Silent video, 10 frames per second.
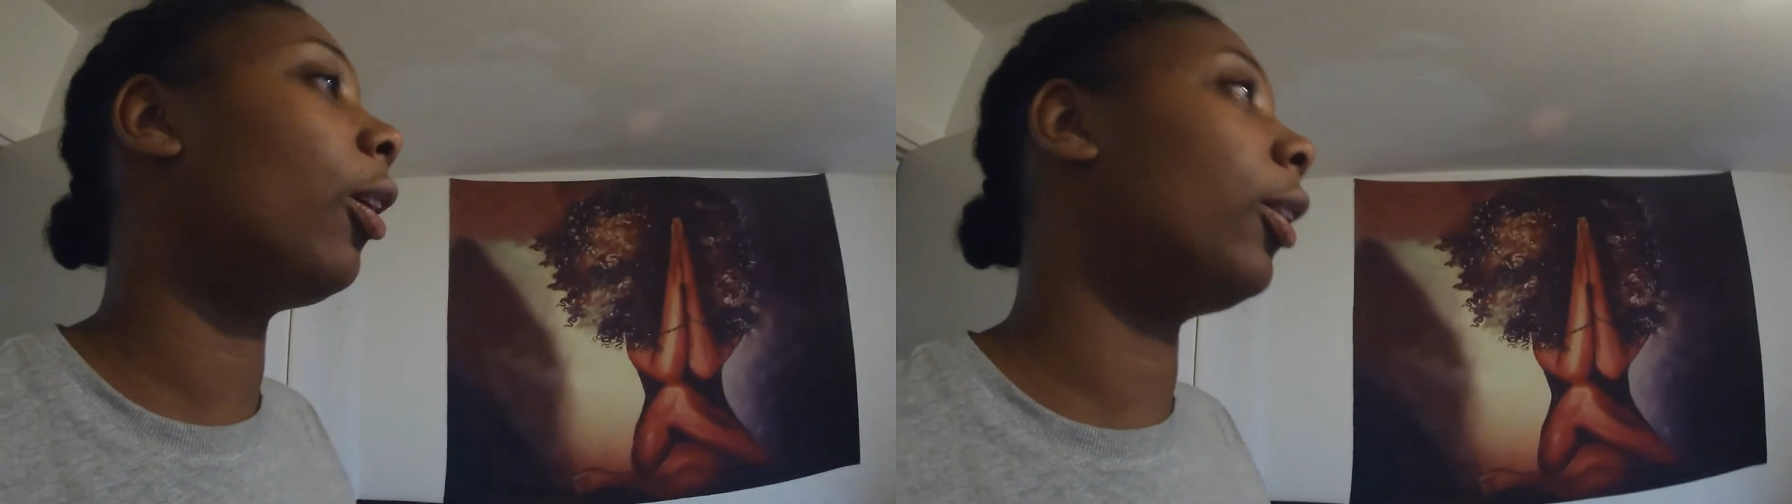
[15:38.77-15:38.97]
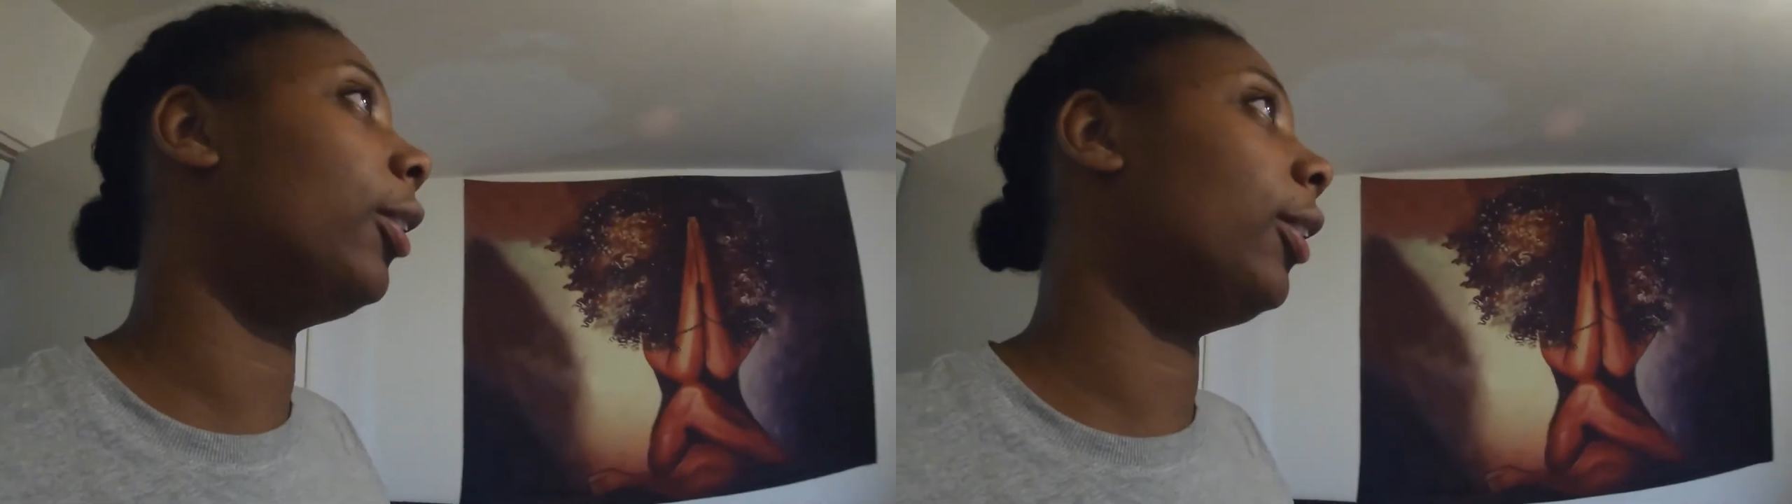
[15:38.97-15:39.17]

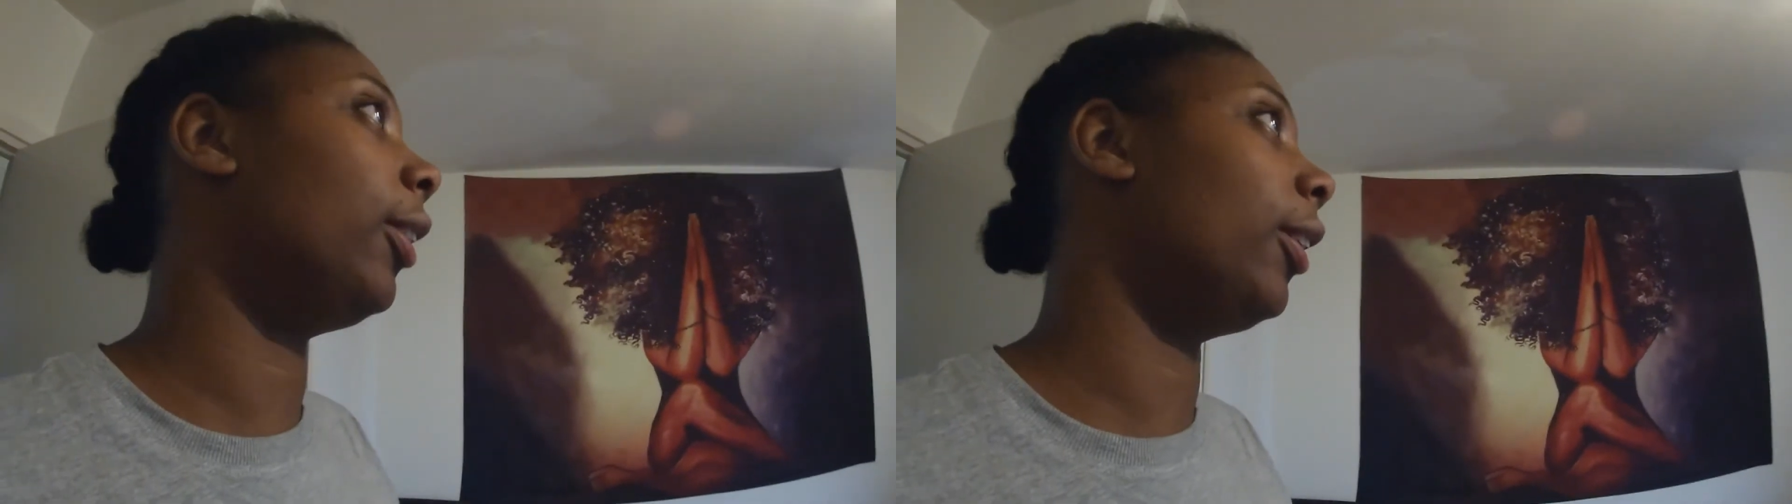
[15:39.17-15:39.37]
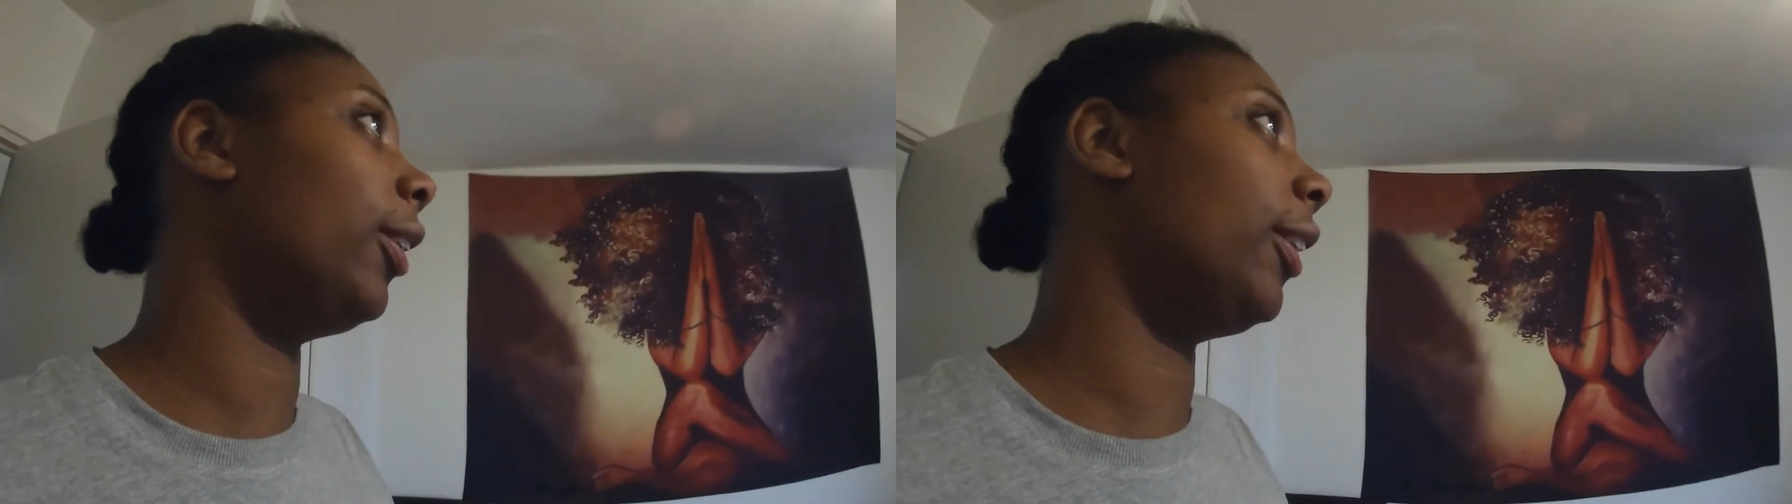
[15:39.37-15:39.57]
on
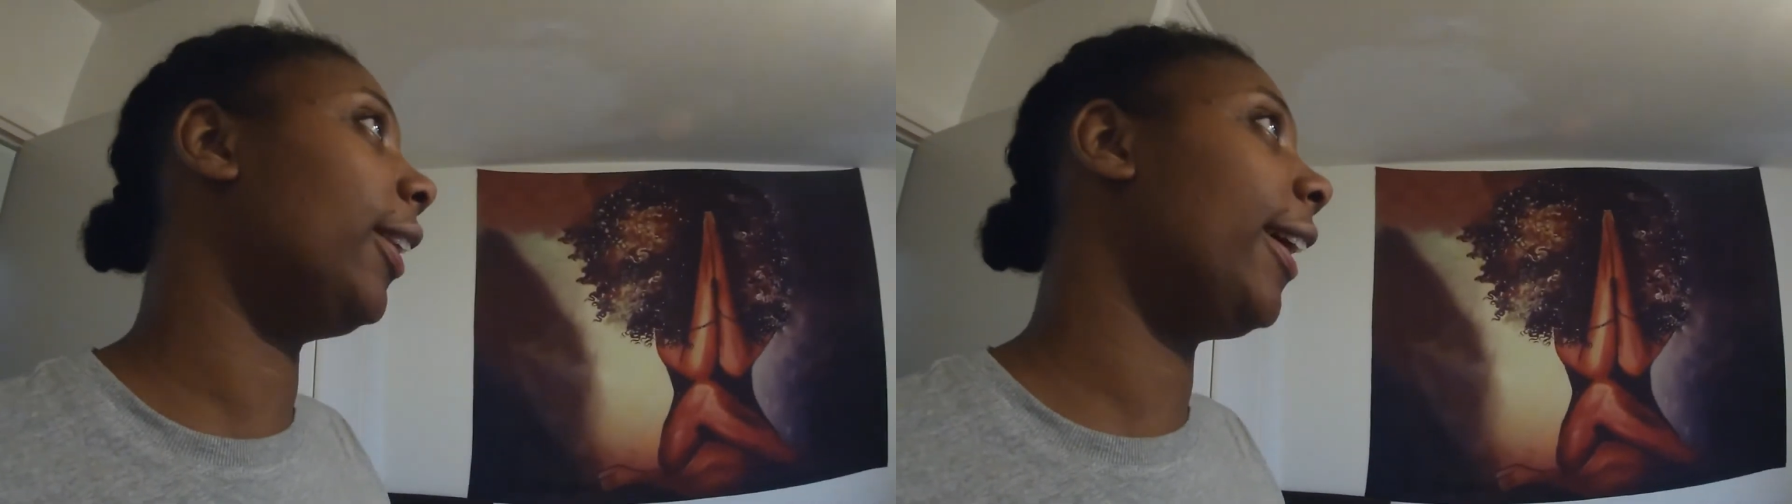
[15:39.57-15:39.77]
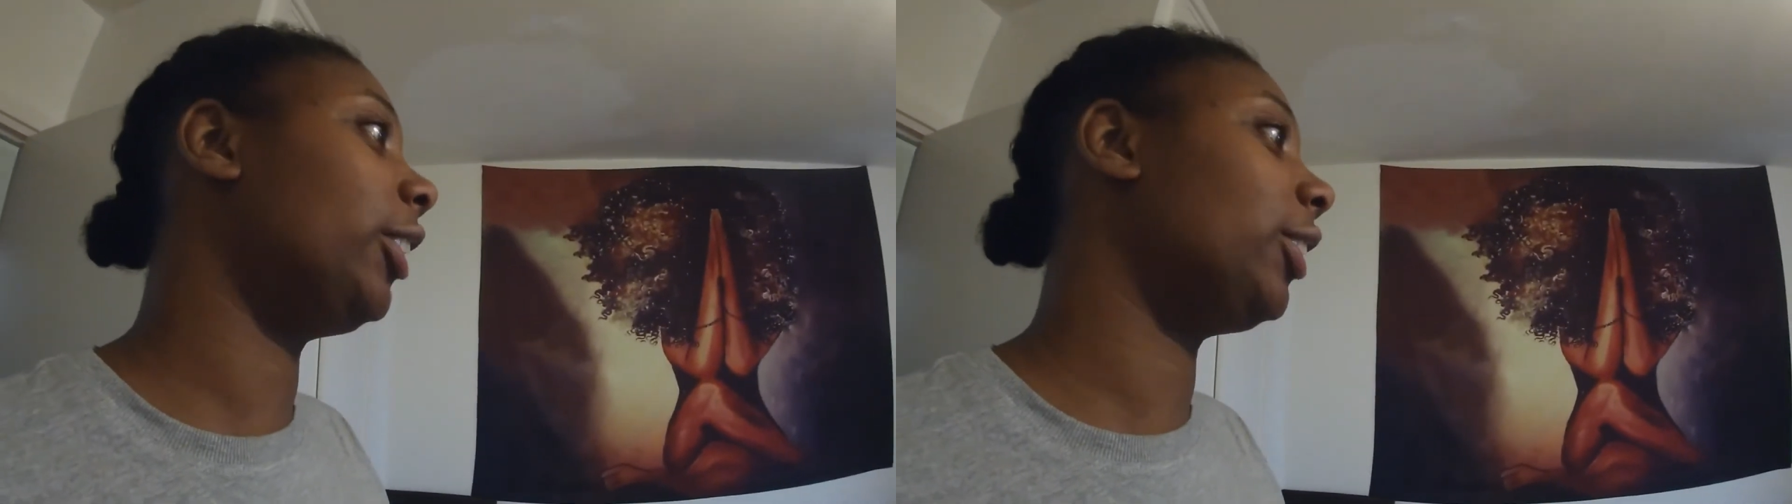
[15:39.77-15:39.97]
the
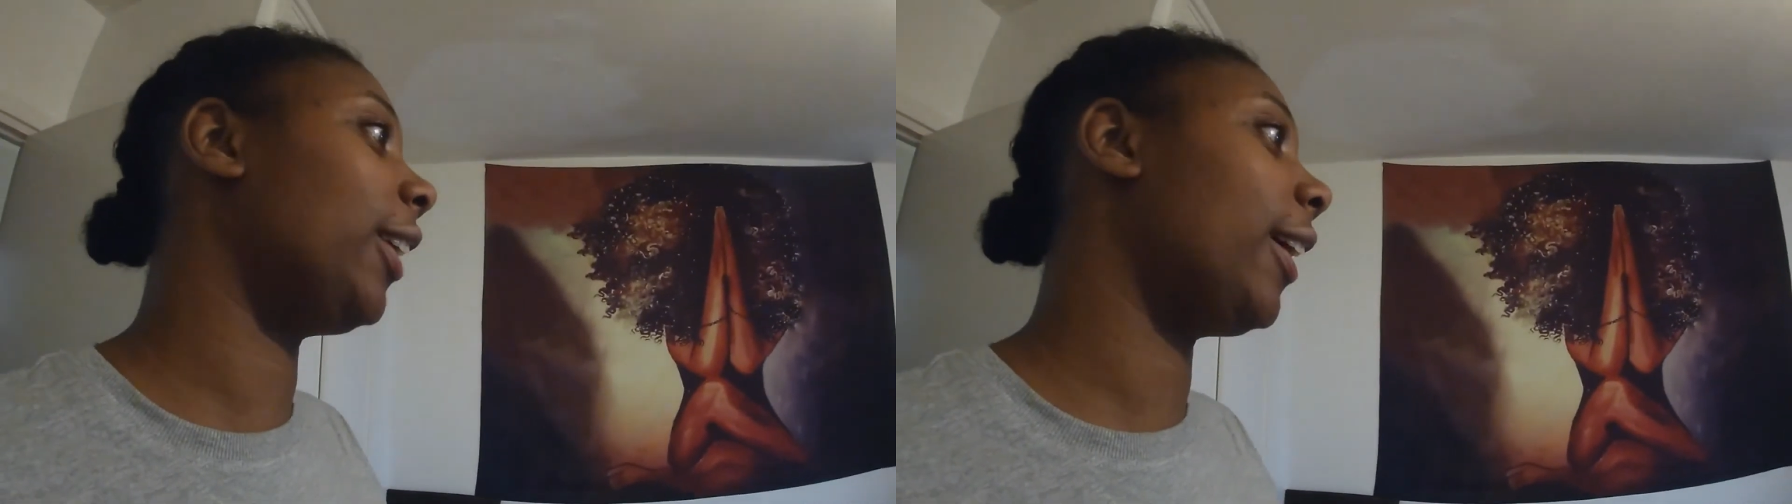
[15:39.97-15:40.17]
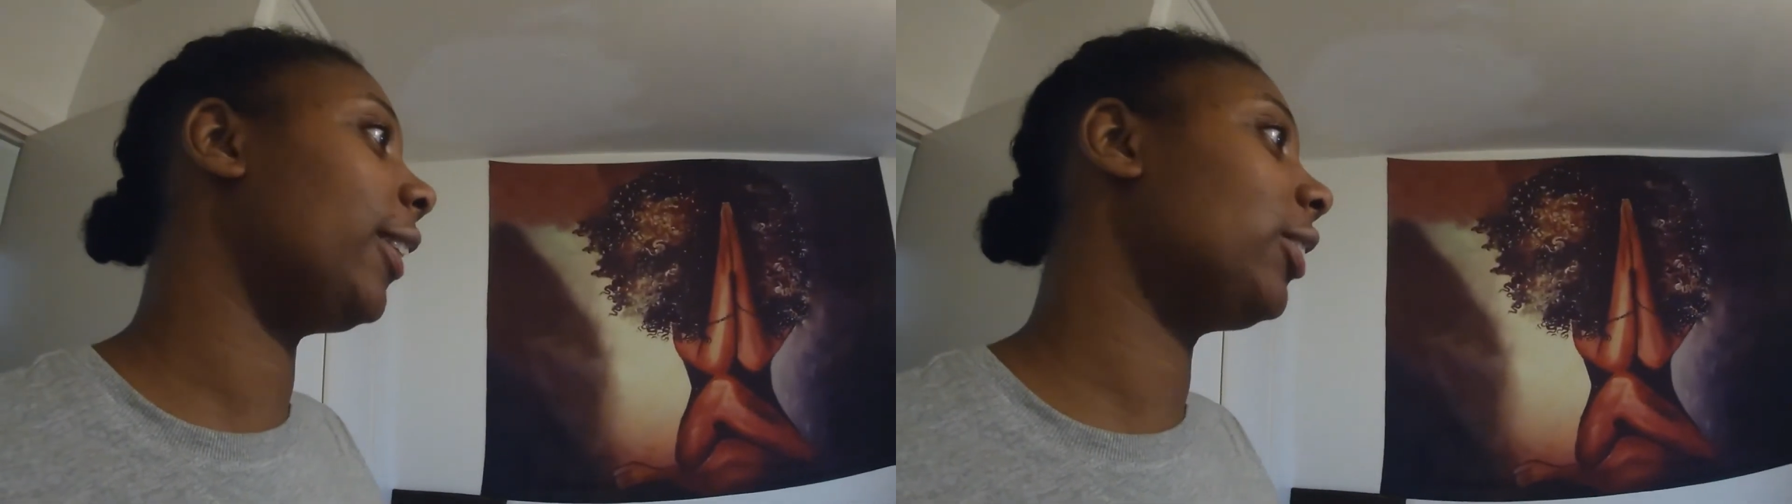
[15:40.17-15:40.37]
ledge there